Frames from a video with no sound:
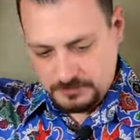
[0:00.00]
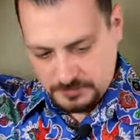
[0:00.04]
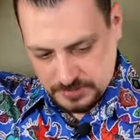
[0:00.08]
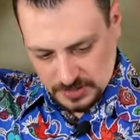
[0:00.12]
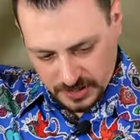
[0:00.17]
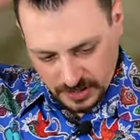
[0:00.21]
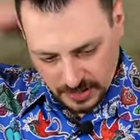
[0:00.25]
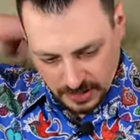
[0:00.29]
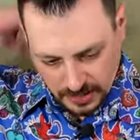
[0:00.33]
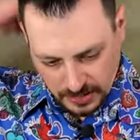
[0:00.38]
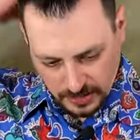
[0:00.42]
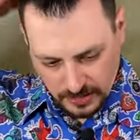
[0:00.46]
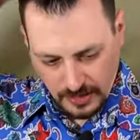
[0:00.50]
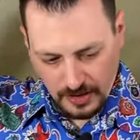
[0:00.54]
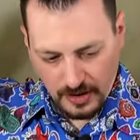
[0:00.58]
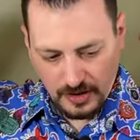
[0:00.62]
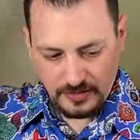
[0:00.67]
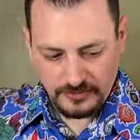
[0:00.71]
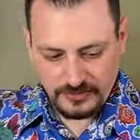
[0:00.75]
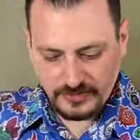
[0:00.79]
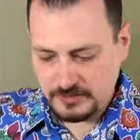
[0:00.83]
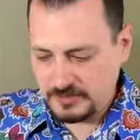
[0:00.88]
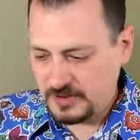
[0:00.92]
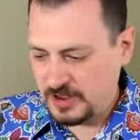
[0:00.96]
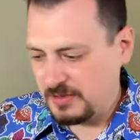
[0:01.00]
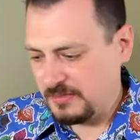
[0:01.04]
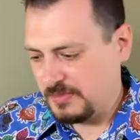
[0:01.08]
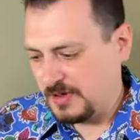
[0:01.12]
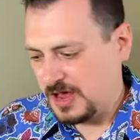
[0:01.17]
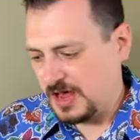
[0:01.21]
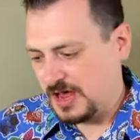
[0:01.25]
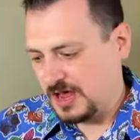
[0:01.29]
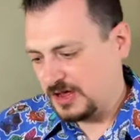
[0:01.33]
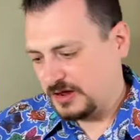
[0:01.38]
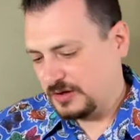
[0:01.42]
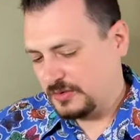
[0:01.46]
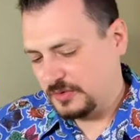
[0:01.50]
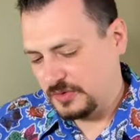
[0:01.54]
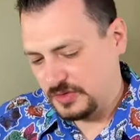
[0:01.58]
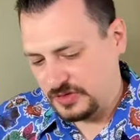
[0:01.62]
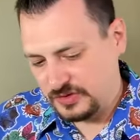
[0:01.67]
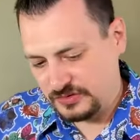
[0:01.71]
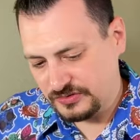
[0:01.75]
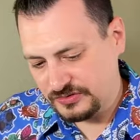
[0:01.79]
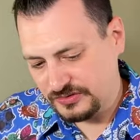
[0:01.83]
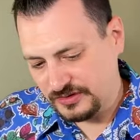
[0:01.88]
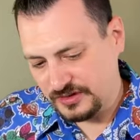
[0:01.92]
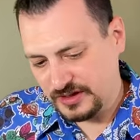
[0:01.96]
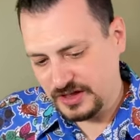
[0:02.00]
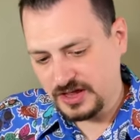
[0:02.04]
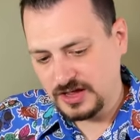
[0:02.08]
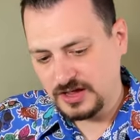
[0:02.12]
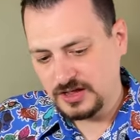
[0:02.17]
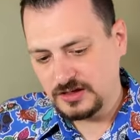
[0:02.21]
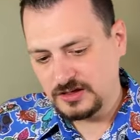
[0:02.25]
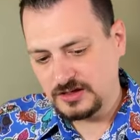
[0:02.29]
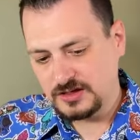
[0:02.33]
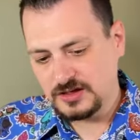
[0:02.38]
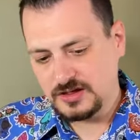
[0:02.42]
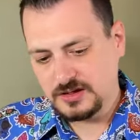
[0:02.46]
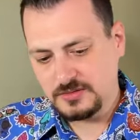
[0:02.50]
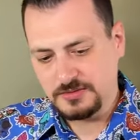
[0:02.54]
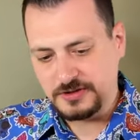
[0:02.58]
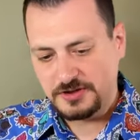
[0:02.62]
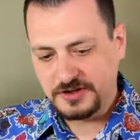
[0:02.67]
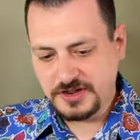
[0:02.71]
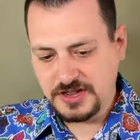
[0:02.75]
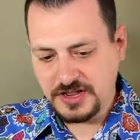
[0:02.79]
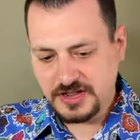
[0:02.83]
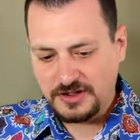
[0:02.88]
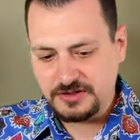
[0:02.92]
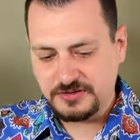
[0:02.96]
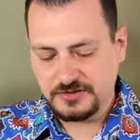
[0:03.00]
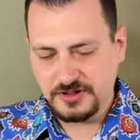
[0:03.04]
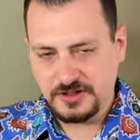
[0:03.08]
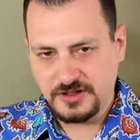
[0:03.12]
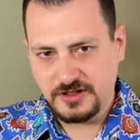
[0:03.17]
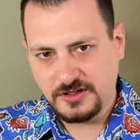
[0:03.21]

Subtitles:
put it over my back with the sling coming down.